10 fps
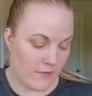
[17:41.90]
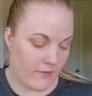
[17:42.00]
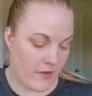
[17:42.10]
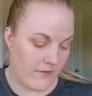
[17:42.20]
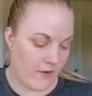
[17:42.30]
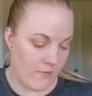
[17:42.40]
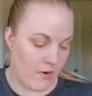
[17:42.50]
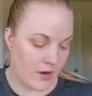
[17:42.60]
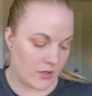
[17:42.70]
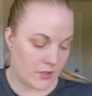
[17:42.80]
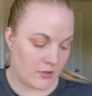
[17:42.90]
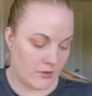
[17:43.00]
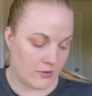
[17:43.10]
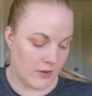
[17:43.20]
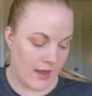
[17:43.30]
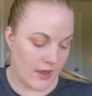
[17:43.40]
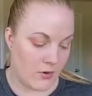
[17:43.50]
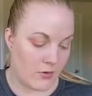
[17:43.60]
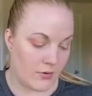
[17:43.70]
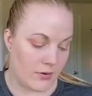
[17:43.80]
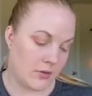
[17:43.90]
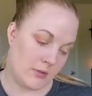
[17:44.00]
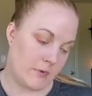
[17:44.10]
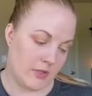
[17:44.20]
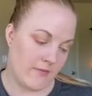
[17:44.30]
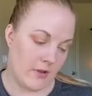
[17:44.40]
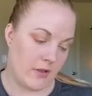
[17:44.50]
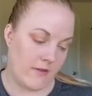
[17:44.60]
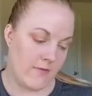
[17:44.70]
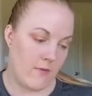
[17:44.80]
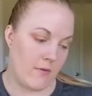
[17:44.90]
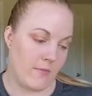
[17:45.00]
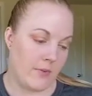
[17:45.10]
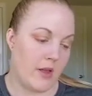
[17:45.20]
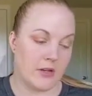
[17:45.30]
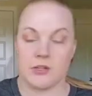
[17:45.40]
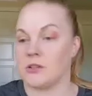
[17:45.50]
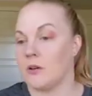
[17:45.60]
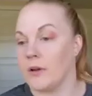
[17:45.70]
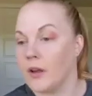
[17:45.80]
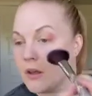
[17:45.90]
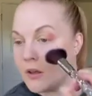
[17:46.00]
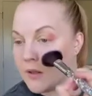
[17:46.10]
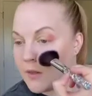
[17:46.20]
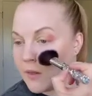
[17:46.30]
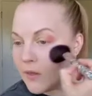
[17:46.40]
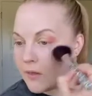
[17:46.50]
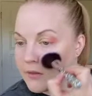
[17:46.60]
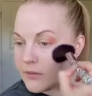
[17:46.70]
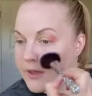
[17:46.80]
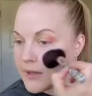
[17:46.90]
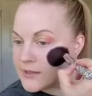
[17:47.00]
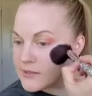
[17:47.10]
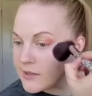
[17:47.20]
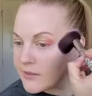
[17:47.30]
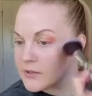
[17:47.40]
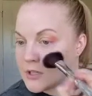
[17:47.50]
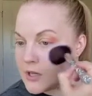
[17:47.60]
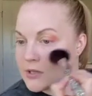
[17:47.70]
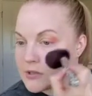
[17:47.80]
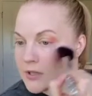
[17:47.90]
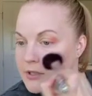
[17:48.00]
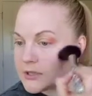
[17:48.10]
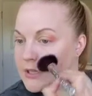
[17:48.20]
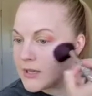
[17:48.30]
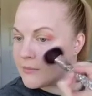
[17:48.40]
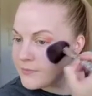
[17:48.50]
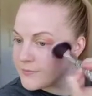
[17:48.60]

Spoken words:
fluffy brush, angled specifically for blush so it lays on the cheeks nicely.